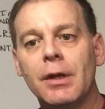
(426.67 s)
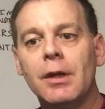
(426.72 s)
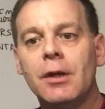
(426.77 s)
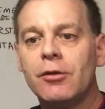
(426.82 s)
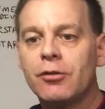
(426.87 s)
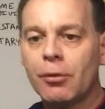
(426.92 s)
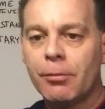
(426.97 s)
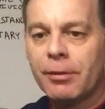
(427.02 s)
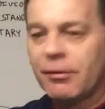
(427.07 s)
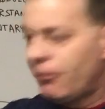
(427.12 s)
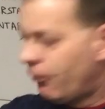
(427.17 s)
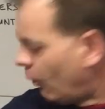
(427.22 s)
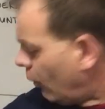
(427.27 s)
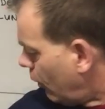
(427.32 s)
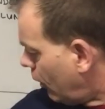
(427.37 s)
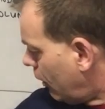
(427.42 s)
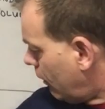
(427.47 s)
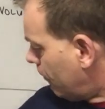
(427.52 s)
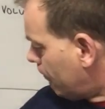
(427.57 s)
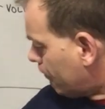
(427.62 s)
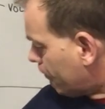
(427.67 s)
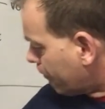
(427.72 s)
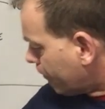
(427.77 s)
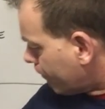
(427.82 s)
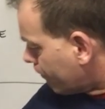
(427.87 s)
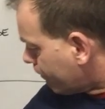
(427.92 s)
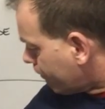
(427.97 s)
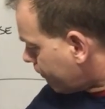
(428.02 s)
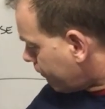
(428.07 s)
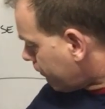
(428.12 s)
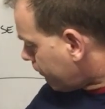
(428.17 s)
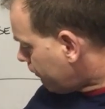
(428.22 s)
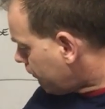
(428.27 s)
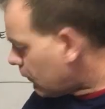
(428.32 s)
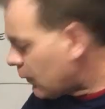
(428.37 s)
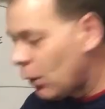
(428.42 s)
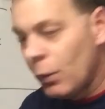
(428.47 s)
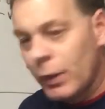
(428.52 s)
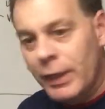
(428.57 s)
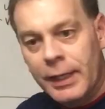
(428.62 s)
So before
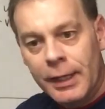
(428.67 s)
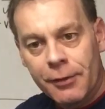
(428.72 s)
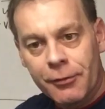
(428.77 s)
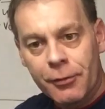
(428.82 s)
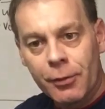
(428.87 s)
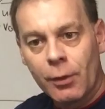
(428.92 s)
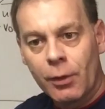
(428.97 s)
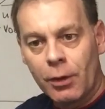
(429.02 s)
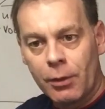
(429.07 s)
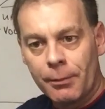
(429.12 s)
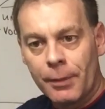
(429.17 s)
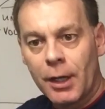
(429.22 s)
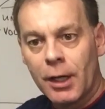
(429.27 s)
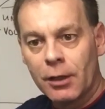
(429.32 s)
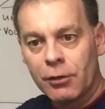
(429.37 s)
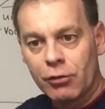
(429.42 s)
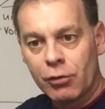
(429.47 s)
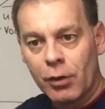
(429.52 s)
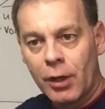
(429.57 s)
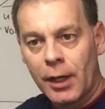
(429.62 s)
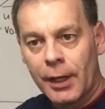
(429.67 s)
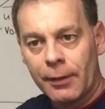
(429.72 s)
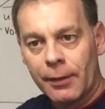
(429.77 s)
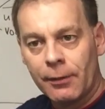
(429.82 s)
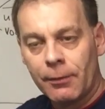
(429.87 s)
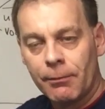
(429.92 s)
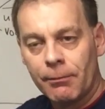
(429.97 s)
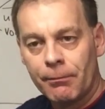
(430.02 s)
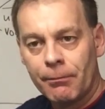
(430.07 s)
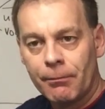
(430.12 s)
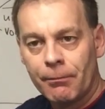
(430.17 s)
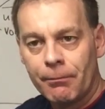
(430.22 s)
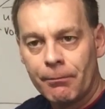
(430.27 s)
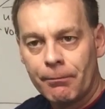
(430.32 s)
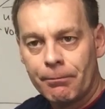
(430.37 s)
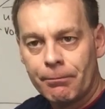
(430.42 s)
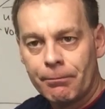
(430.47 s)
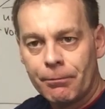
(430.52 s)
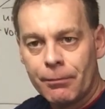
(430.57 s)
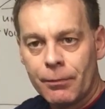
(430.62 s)
we get to our mock trial,
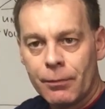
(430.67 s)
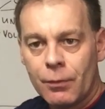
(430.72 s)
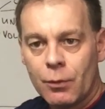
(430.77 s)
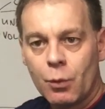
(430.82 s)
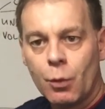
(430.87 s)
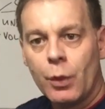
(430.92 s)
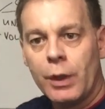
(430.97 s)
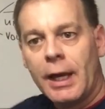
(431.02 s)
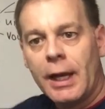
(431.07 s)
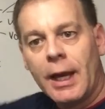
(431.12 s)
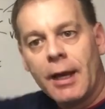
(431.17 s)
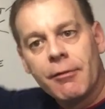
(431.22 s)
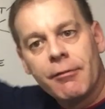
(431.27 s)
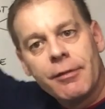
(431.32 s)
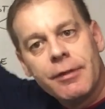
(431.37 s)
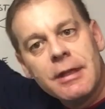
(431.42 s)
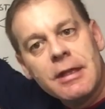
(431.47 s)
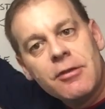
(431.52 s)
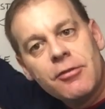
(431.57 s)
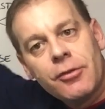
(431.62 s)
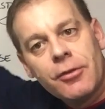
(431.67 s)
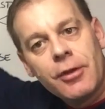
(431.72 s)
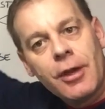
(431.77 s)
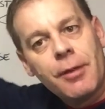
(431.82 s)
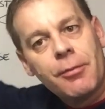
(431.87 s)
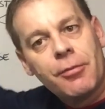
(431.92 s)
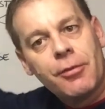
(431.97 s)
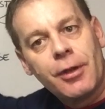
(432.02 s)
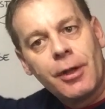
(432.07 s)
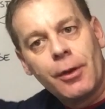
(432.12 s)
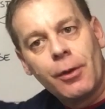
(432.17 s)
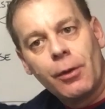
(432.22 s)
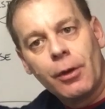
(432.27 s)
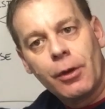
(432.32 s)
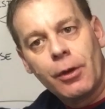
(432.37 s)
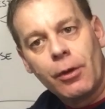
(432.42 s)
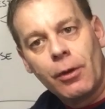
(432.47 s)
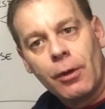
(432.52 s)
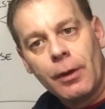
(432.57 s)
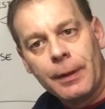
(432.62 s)
we have these steps that are
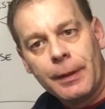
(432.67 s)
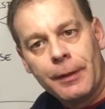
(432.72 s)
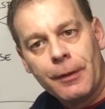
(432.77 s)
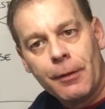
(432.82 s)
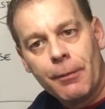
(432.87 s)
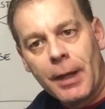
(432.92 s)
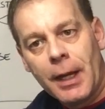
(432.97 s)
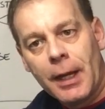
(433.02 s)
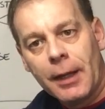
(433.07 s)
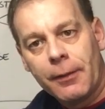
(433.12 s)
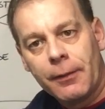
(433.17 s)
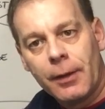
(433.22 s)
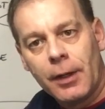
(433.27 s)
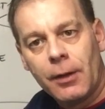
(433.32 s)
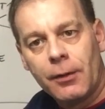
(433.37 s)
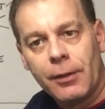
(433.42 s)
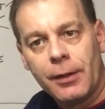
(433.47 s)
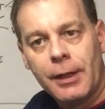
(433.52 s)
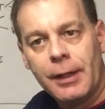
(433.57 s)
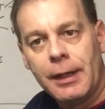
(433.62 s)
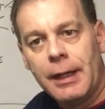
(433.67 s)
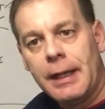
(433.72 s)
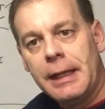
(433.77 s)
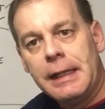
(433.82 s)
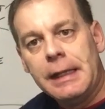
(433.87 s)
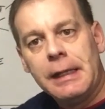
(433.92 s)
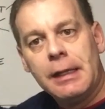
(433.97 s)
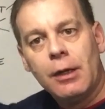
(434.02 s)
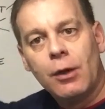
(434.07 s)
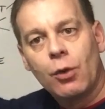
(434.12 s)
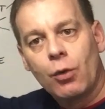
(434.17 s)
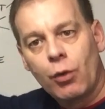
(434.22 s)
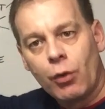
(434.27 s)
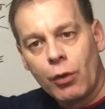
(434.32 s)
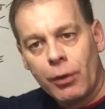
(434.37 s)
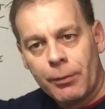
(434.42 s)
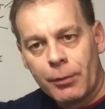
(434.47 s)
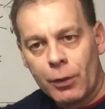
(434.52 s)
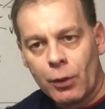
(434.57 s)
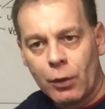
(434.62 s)
occurring in the background in any
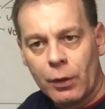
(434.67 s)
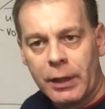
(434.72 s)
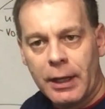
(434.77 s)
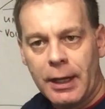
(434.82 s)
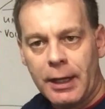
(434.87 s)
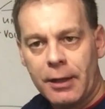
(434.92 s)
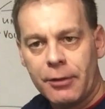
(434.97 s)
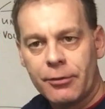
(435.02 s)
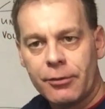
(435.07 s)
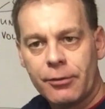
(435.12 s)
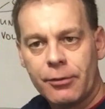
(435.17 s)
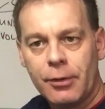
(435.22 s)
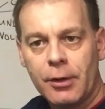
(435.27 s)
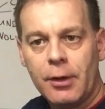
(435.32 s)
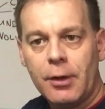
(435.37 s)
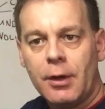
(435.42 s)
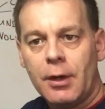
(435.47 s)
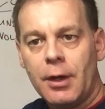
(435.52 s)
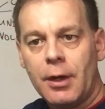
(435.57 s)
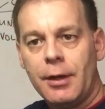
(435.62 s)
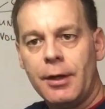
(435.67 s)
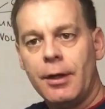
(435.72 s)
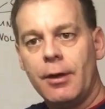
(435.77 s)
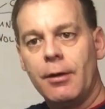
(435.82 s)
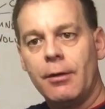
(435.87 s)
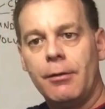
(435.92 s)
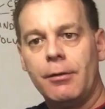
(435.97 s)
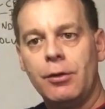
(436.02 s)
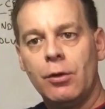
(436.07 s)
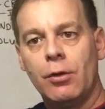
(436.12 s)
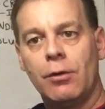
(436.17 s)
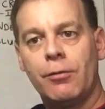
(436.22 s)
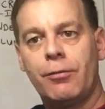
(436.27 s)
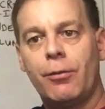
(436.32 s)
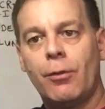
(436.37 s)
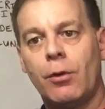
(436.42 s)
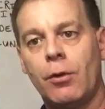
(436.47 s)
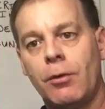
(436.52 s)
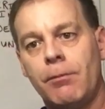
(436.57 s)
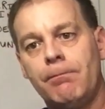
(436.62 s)
criminal case, and they're
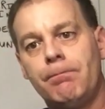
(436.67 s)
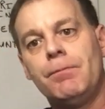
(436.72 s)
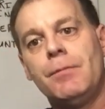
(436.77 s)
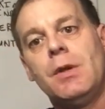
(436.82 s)
uniform.